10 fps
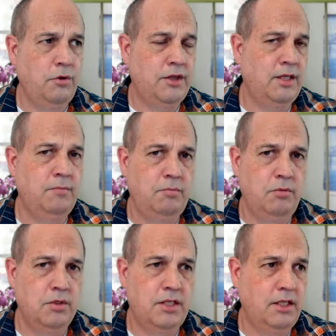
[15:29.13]
themed
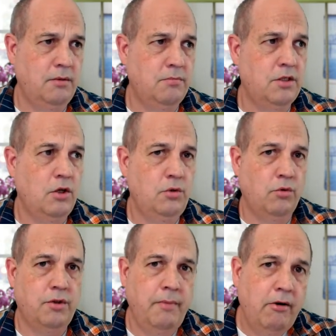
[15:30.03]
museums
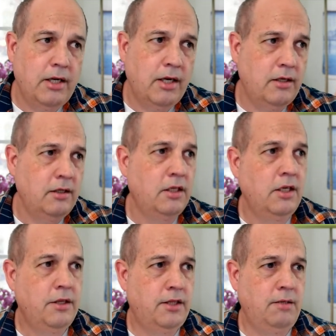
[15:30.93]
North America,
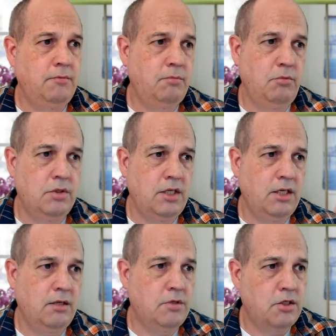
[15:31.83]
themed
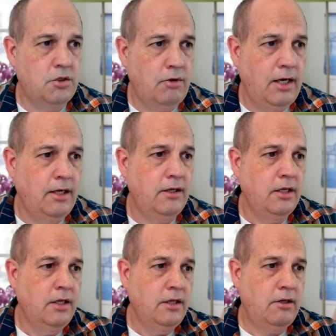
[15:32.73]
museums Australia.
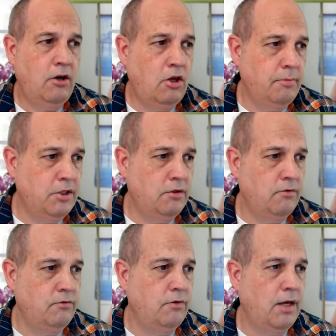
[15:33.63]
There are a whole bunch
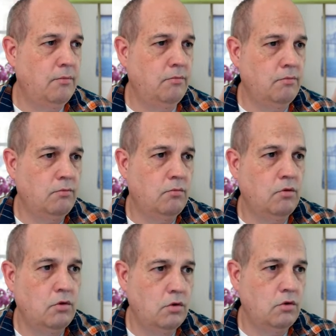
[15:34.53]
of
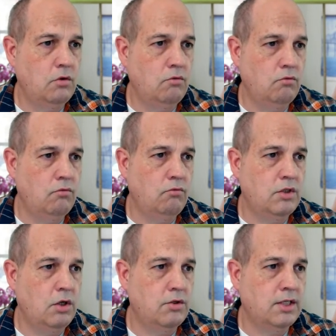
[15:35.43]

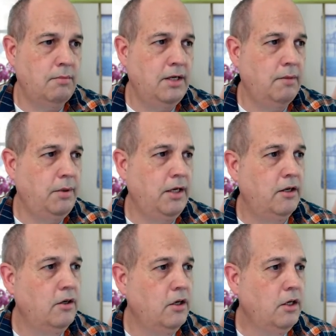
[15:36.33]
results coming up
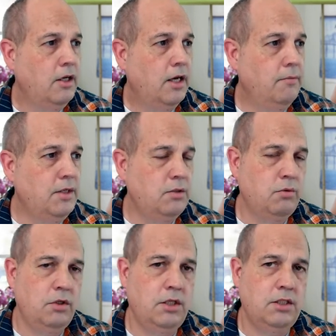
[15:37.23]
here. This
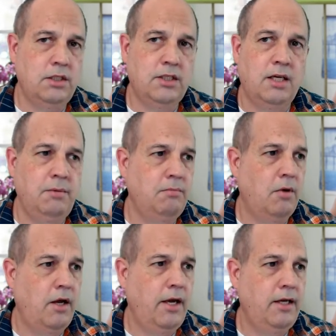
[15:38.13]
is going to be
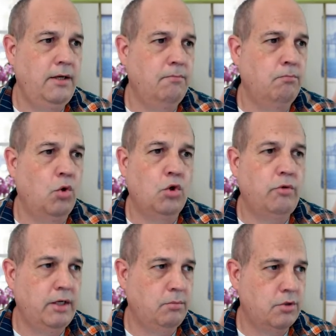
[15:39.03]
my more
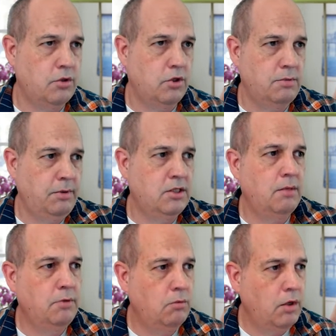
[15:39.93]
credible source, because
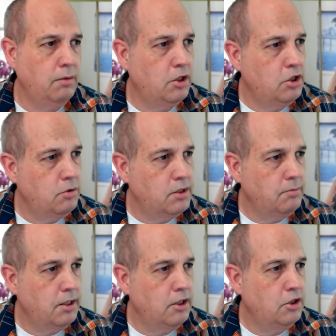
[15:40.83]
what I'm going to do is I'm
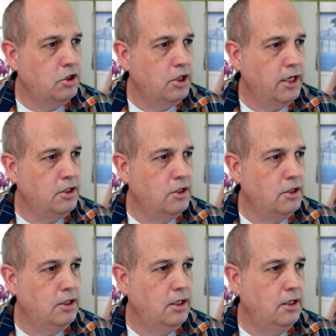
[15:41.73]
going to change
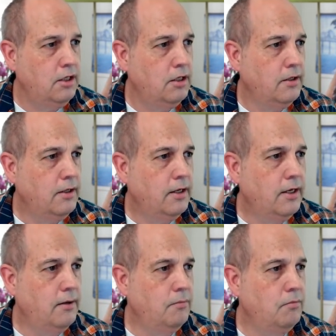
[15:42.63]
the
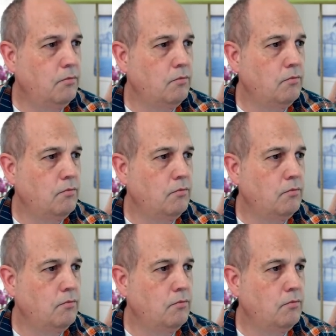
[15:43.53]
I'm